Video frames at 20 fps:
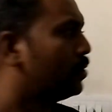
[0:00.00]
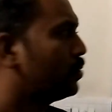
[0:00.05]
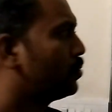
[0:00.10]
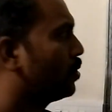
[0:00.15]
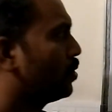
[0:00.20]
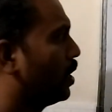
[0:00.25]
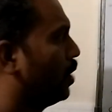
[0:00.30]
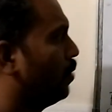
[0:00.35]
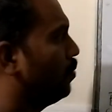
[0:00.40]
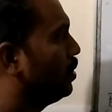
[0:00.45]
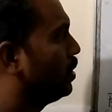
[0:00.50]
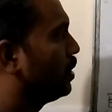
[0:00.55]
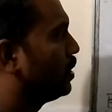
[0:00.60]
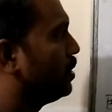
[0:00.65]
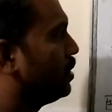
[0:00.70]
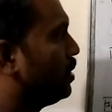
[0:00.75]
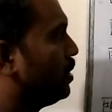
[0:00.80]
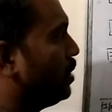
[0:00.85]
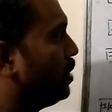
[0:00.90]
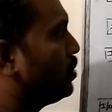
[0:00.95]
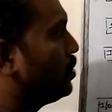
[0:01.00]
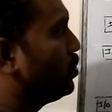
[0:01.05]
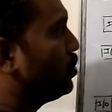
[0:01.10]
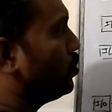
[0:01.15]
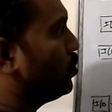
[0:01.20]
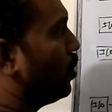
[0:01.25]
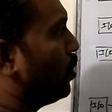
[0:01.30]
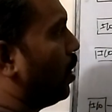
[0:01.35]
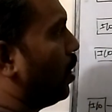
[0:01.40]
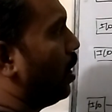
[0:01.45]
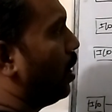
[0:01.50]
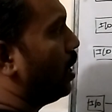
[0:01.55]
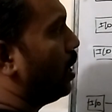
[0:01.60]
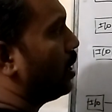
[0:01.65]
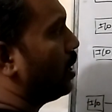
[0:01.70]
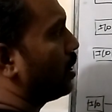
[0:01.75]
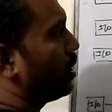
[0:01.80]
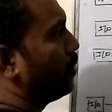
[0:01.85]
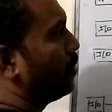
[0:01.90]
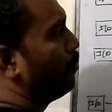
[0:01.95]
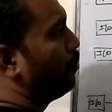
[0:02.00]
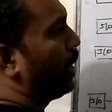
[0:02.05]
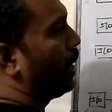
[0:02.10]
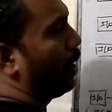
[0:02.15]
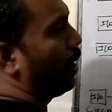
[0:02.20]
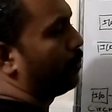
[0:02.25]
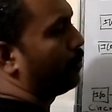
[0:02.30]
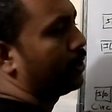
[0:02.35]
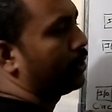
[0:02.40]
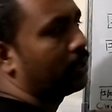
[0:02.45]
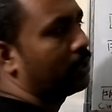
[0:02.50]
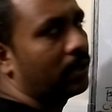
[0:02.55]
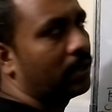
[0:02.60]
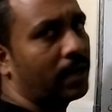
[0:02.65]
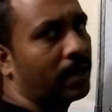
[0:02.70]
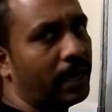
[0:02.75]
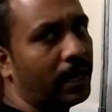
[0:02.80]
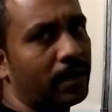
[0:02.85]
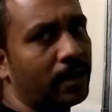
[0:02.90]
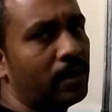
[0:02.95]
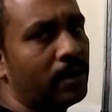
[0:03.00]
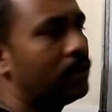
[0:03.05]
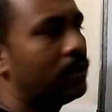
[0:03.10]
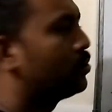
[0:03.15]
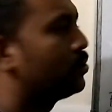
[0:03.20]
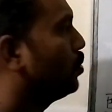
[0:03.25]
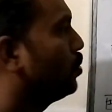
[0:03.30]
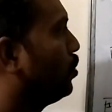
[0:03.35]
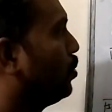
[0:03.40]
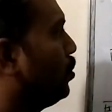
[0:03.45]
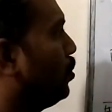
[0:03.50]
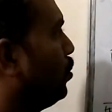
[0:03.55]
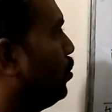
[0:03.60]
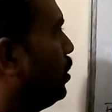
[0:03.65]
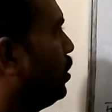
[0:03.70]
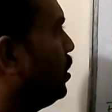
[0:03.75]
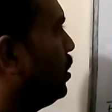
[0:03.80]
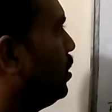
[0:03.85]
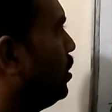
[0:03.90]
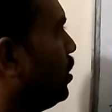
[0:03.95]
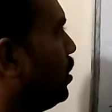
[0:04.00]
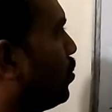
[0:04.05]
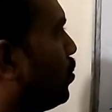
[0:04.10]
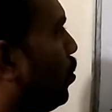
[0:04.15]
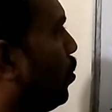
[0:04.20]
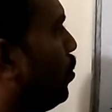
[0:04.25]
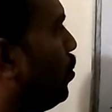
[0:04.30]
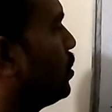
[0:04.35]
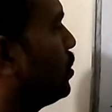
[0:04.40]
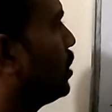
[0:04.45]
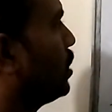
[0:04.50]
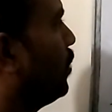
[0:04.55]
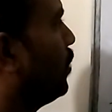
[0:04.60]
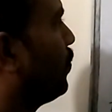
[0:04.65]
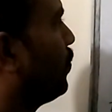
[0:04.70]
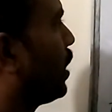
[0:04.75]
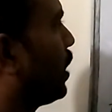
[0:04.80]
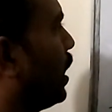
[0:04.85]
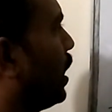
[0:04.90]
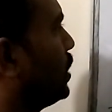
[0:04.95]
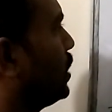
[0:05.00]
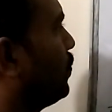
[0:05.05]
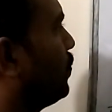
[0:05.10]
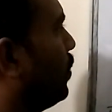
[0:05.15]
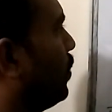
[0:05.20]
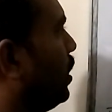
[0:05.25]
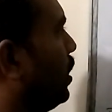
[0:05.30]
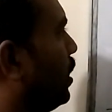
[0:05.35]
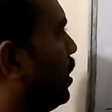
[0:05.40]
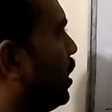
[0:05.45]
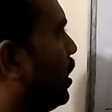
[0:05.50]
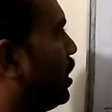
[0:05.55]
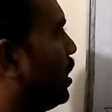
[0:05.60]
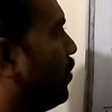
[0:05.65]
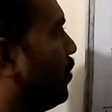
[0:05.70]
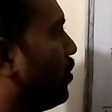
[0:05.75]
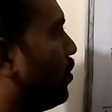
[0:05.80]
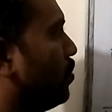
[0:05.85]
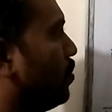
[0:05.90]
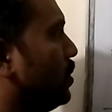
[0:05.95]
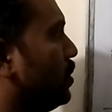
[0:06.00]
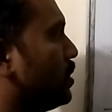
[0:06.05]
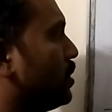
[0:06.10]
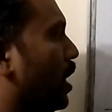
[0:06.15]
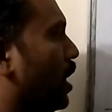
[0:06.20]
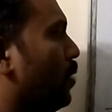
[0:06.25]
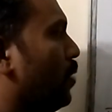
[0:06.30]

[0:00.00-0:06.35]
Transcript: So now these two are mapped, right? So during the course of transferring data from this